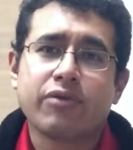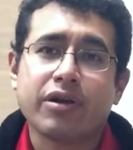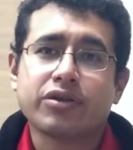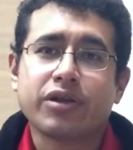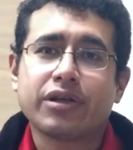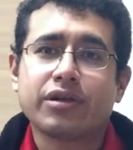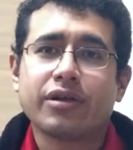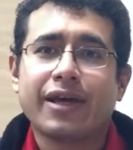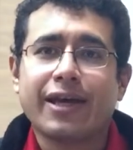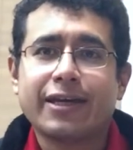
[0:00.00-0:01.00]

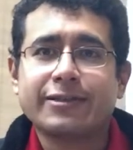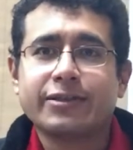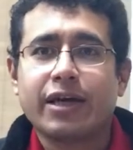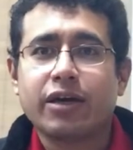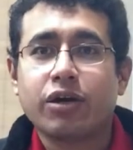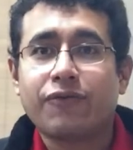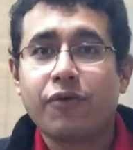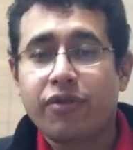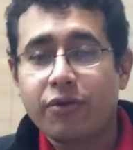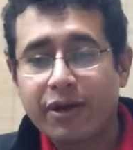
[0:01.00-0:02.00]
Registration is good
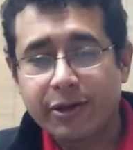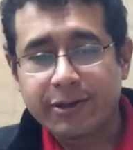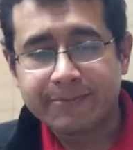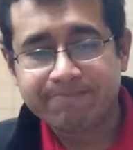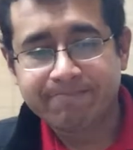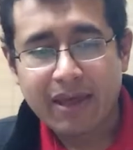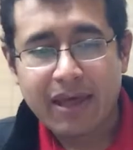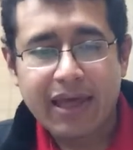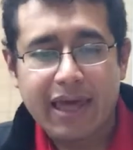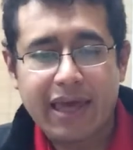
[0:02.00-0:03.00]
for 3 years,
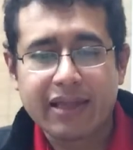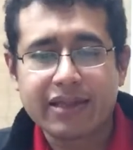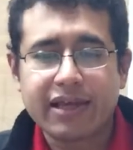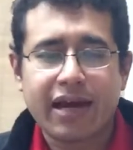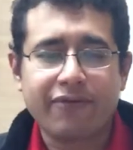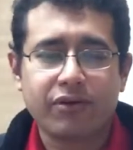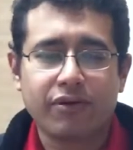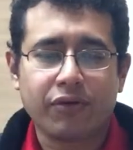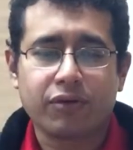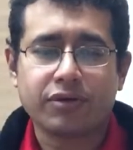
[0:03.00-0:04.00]
and then after,
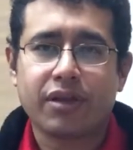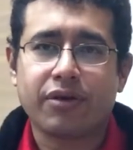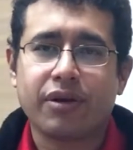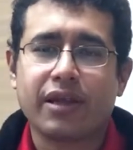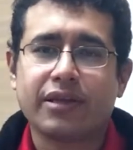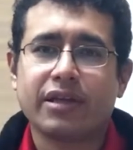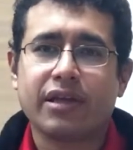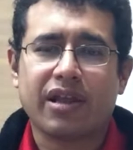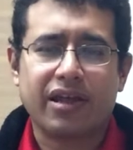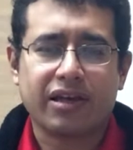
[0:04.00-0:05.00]
of course, the 30 days,
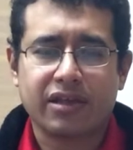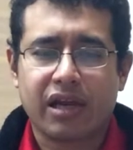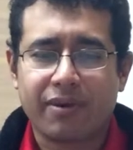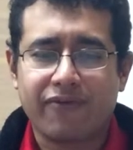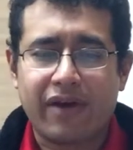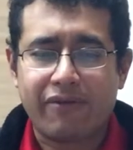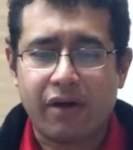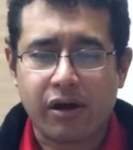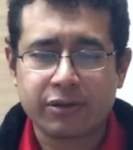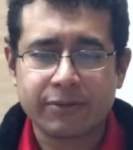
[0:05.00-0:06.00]
then I think it's going to be
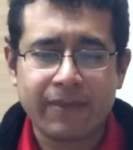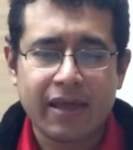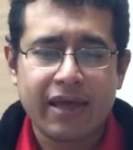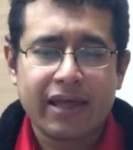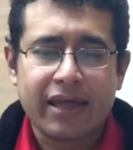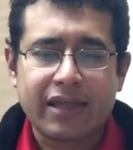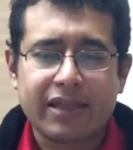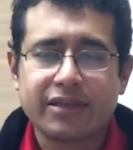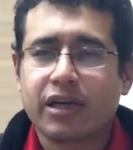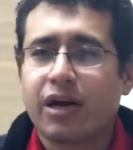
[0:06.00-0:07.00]
$5.
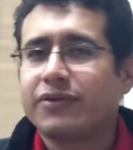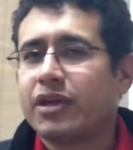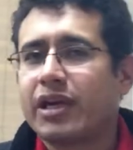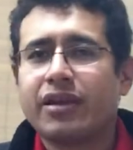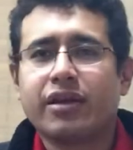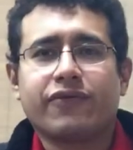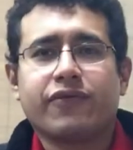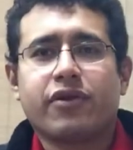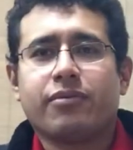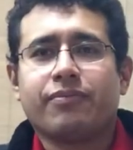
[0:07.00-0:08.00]
And this covers anything
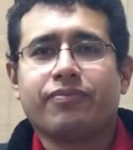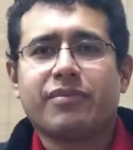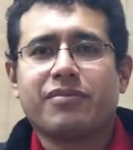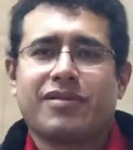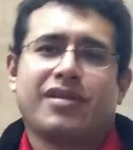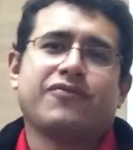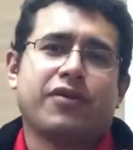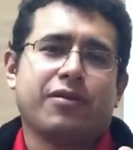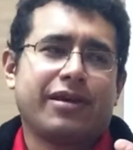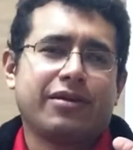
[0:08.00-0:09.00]
from, it's
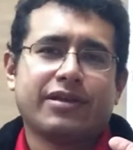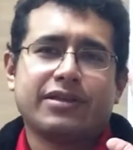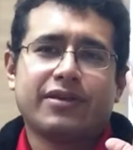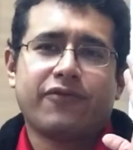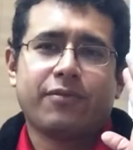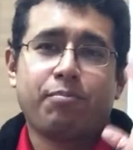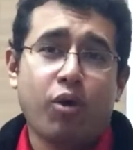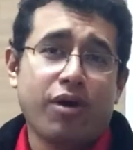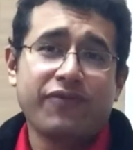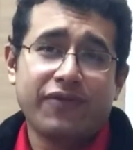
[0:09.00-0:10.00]
funny because they said from
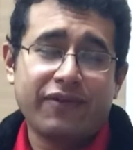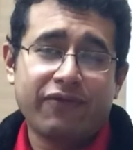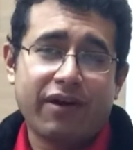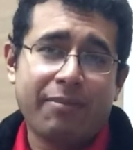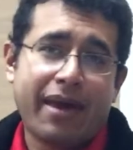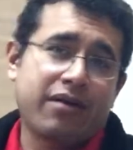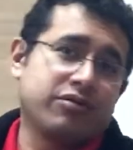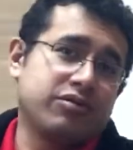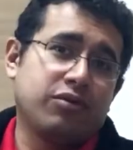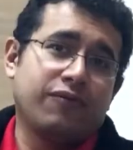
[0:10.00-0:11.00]
0.55
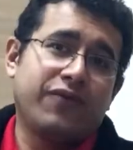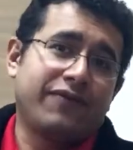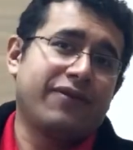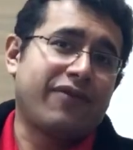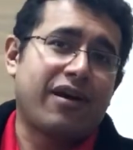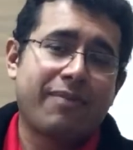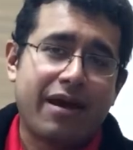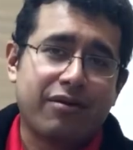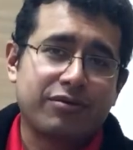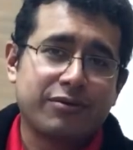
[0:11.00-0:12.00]
pounds to 55
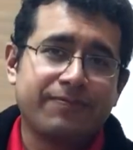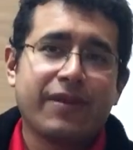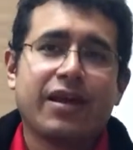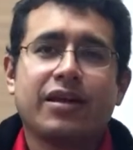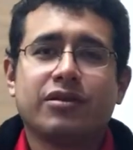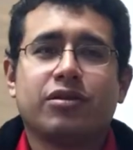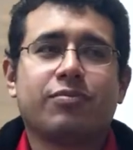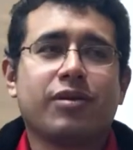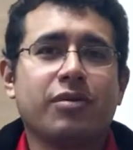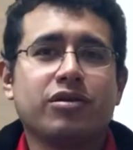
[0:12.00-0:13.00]
pounds. So
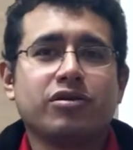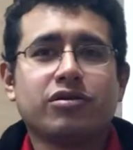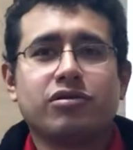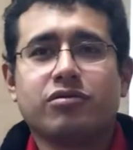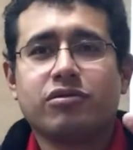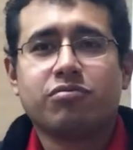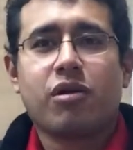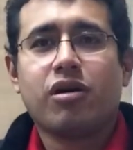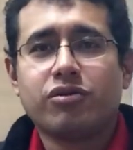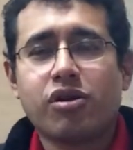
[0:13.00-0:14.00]
pretty much
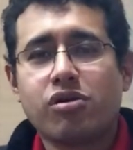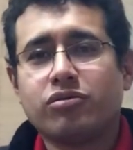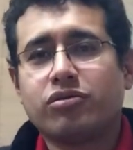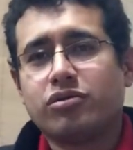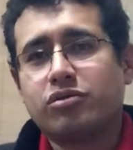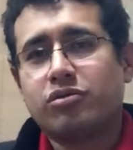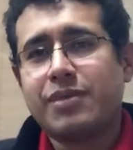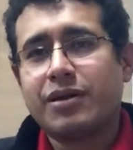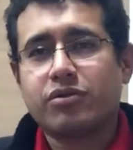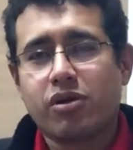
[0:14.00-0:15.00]
small drones to
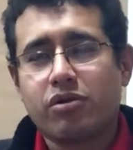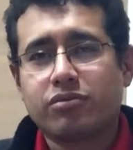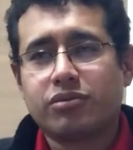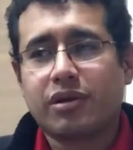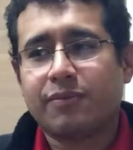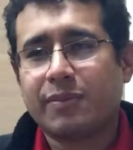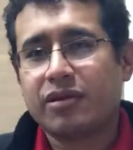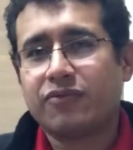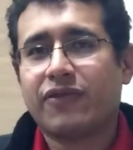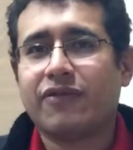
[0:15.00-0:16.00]
big drones, and
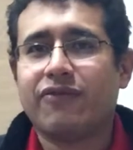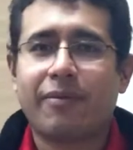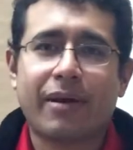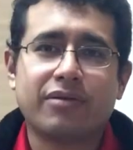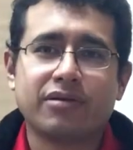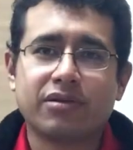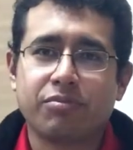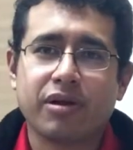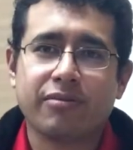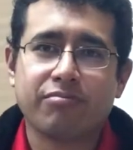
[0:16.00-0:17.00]
because 55 pounds is a
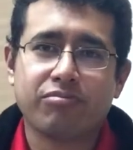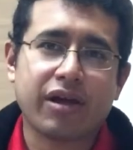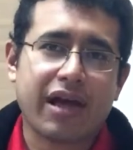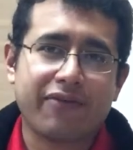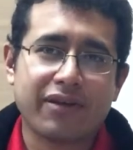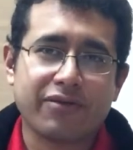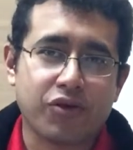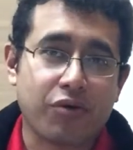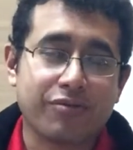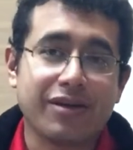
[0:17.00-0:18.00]
pretty heavy
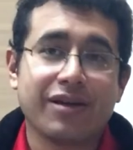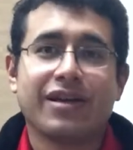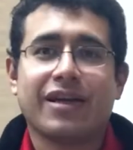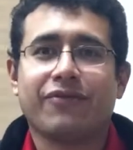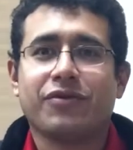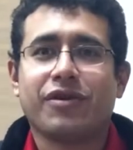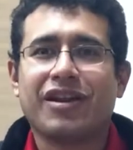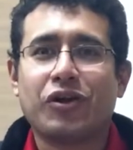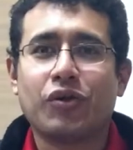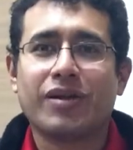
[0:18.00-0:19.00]
drone, if you're
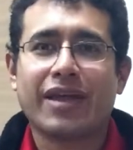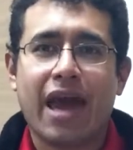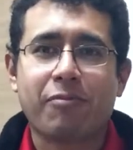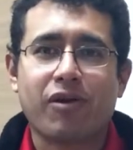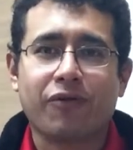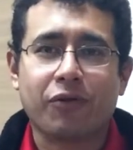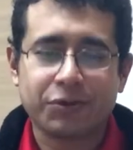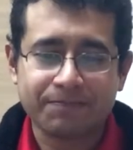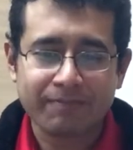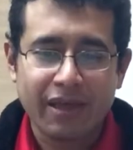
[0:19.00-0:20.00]
not including the camera, of course.